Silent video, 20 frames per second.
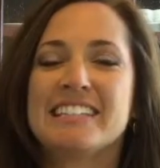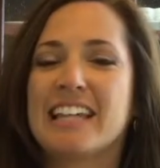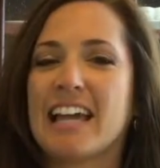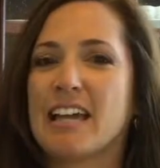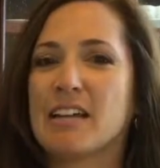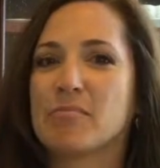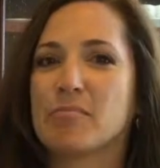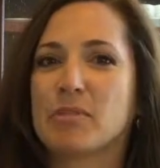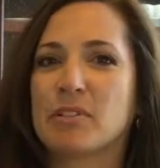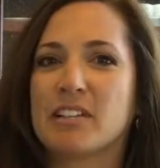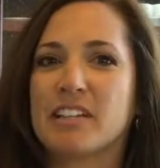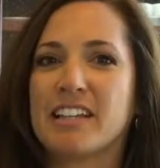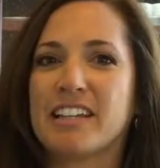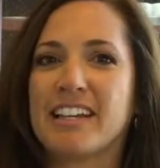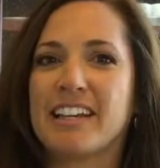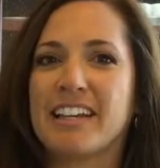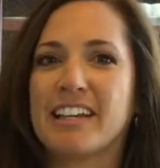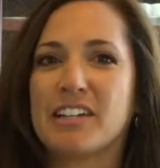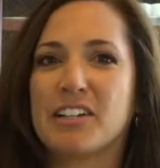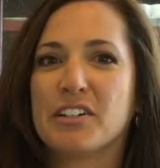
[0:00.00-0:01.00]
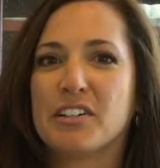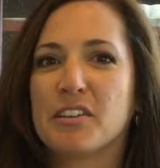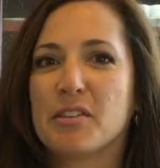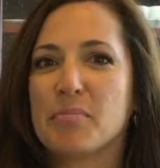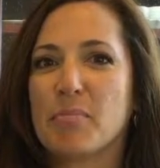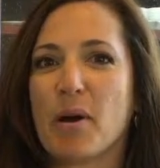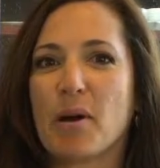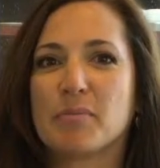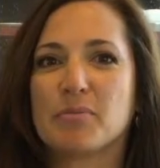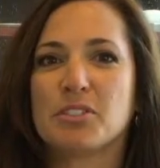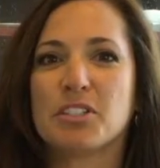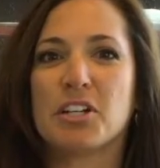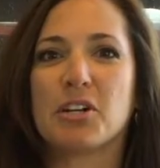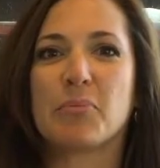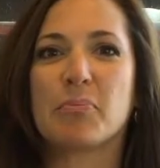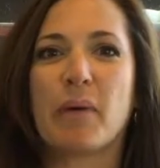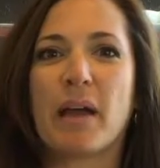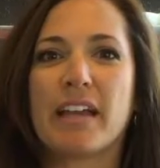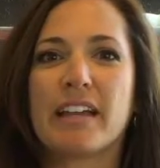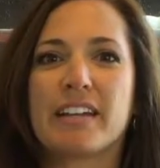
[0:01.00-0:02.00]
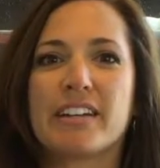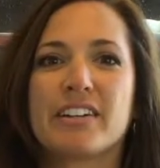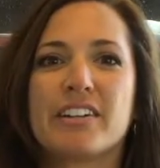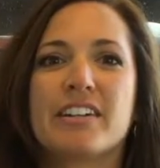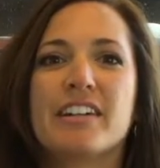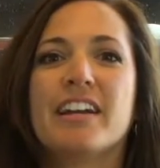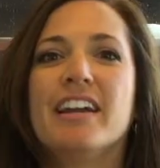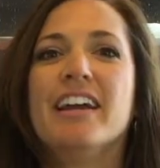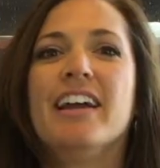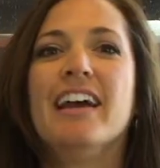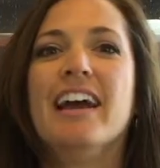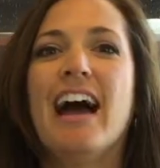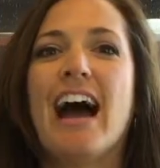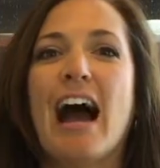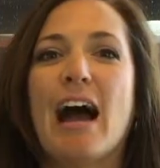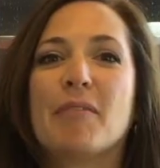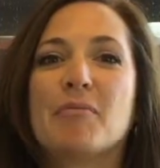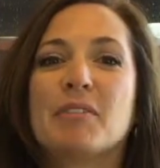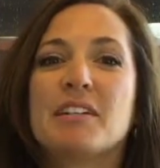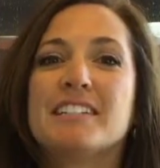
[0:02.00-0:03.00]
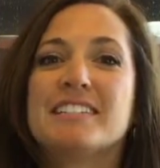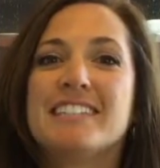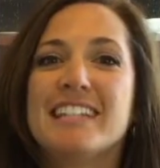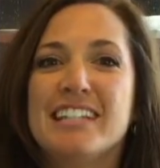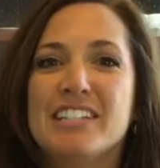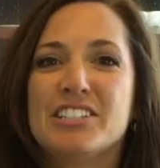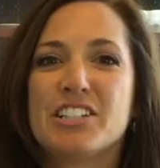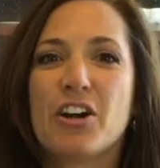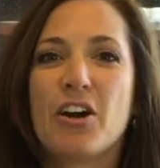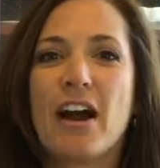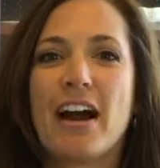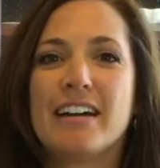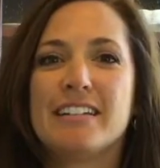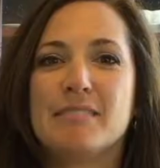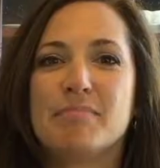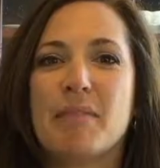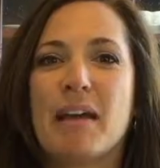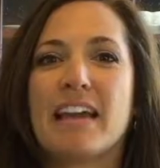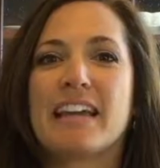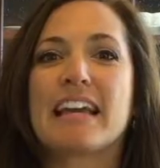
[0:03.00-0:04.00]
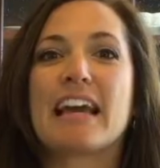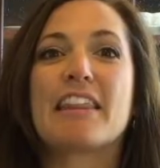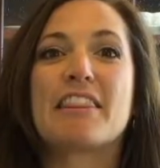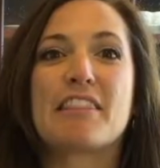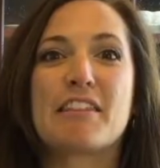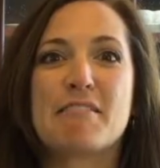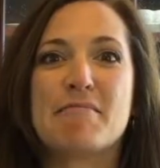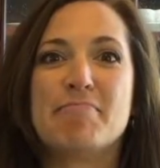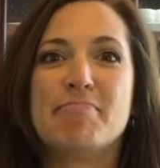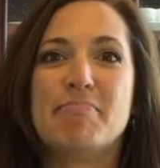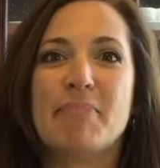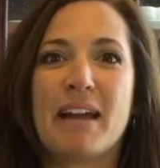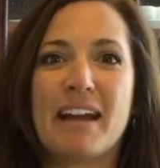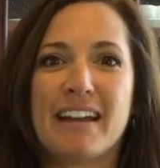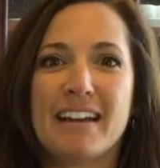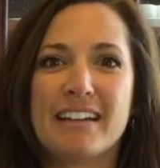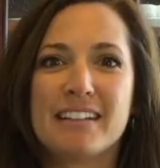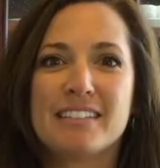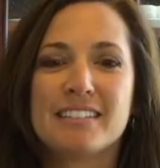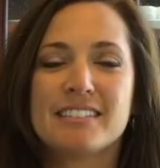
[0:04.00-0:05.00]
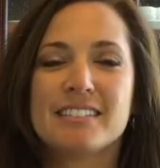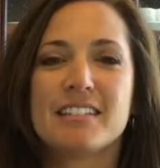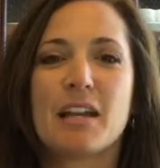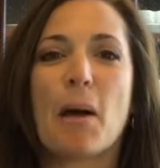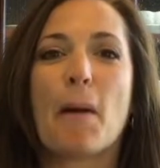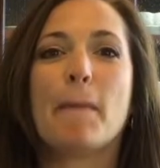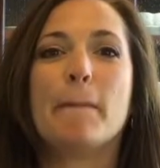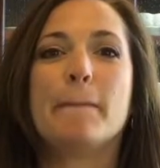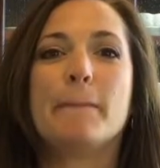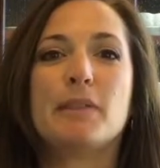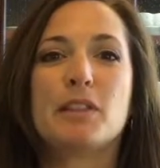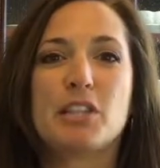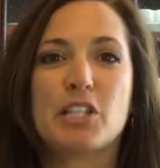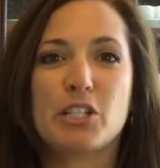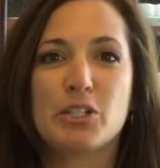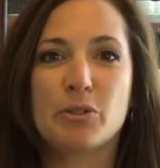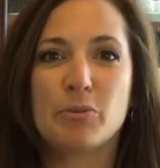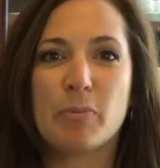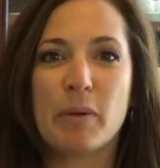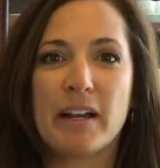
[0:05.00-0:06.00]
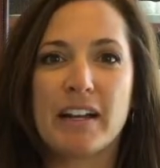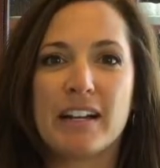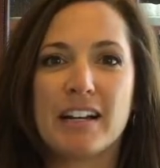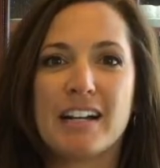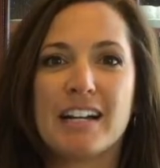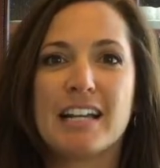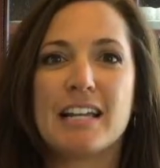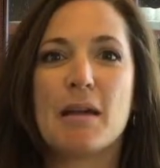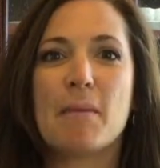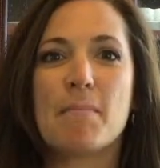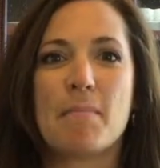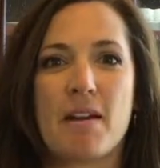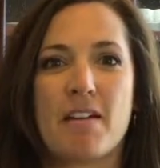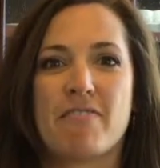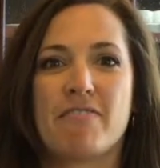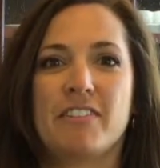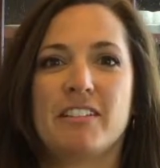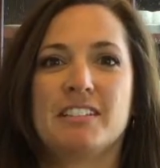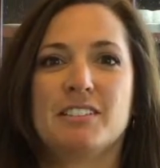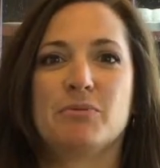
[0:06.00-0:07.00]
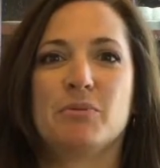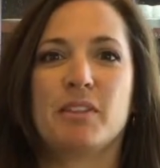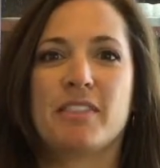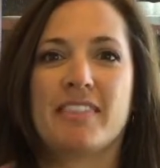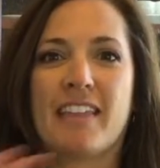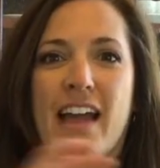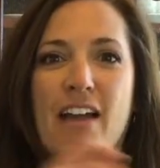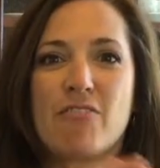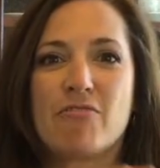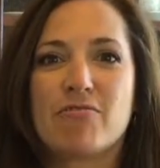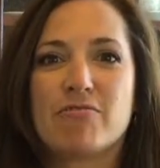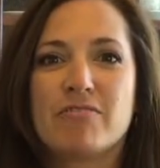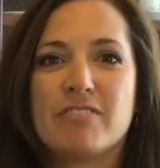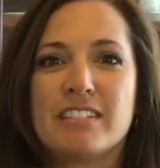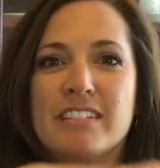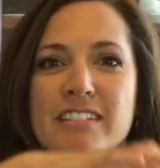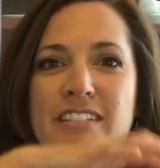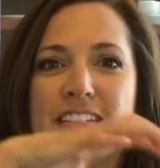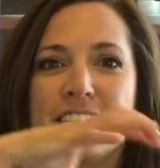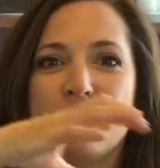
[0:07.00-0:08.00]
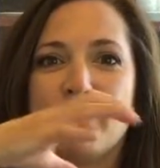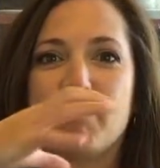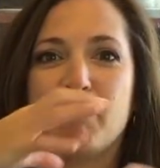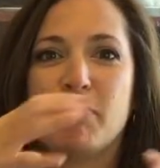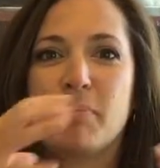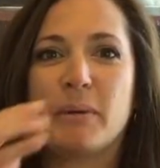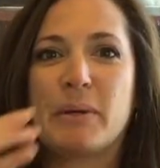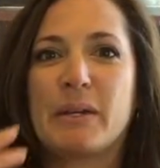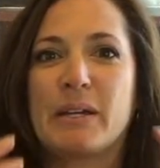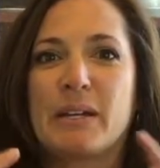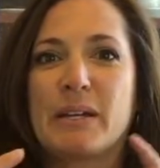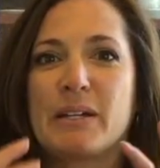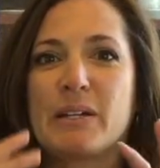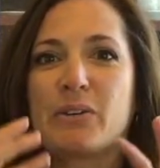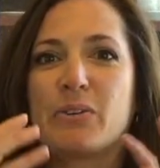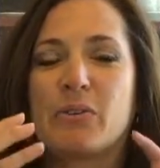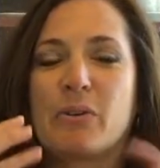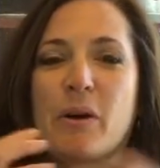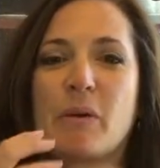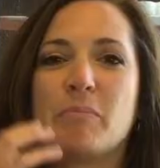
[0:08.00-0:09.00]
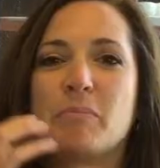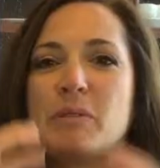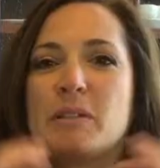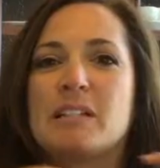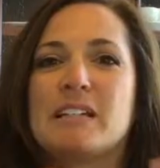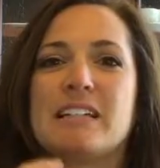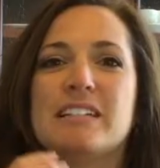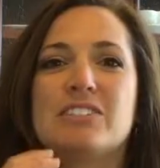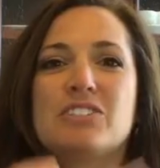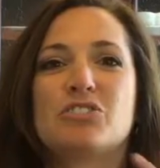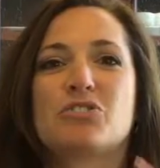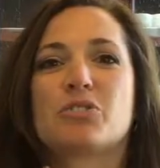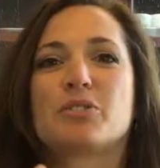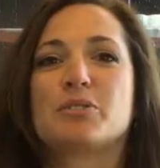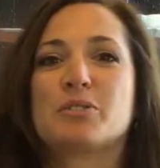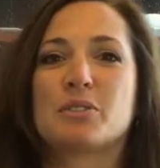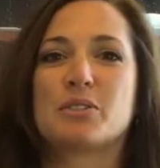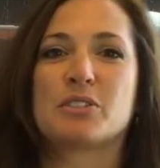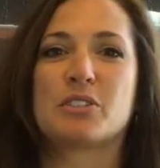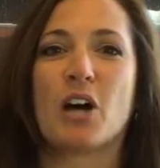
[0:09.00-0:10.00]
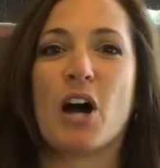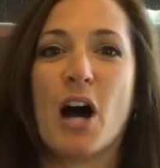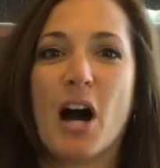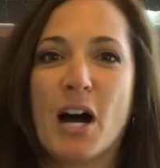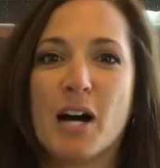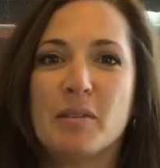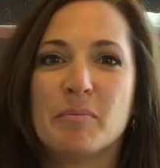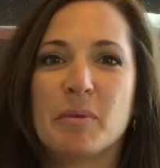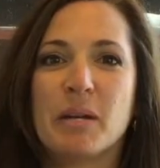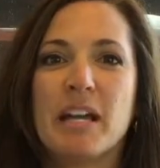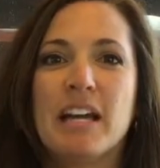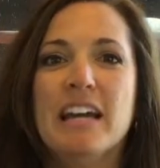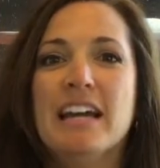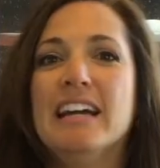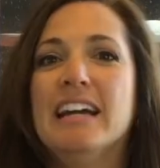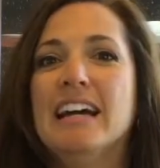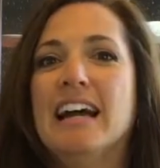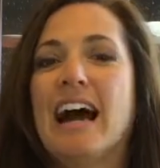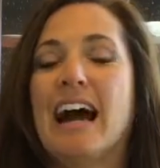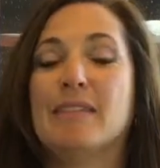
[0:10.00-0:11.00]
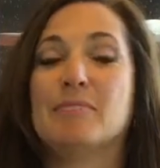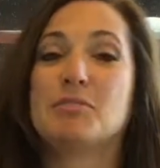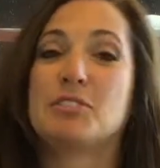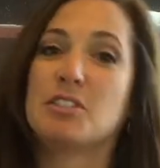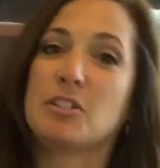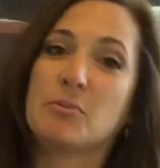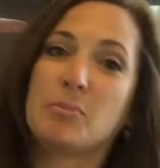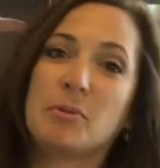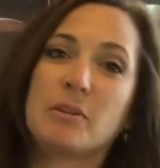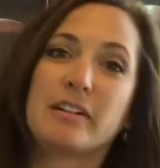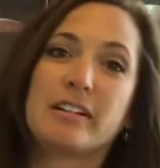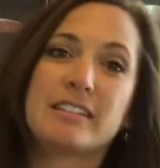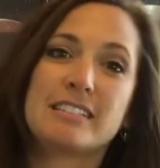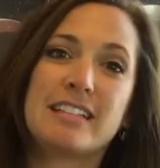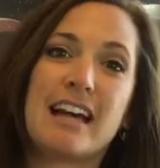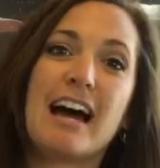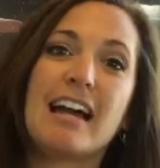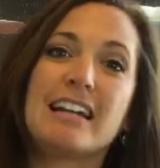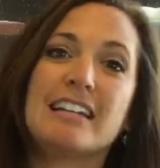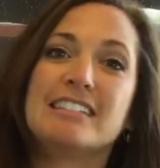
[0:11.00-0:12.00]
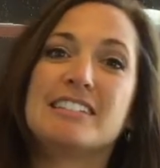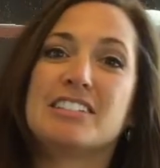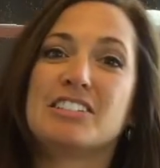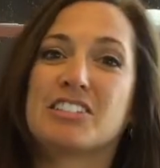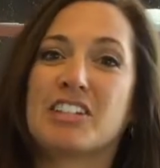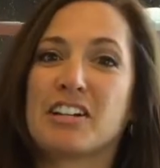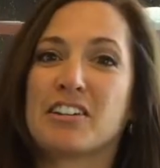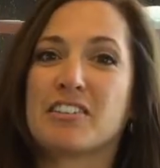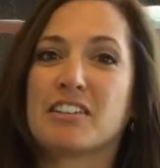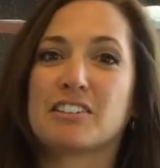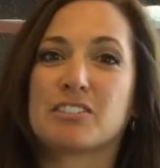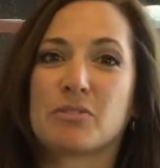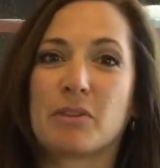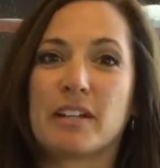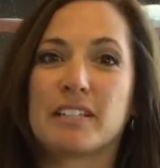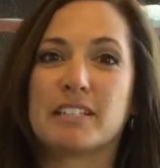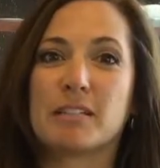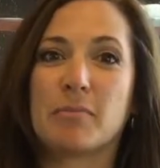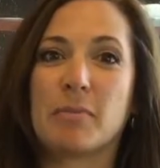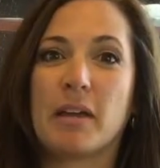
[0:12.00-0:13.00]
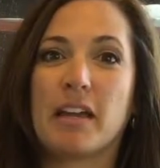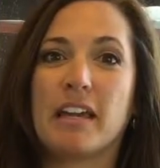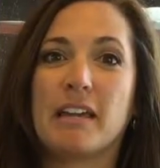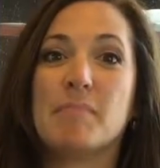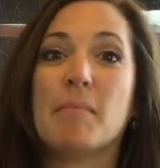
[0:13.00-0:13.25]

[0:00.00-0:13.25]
Amberly here, the Bombshell Baker. I'm going to teach y'all how to make the best blueberry muffins with that really big crumbly streusel top. I'm super excited to share this recipe.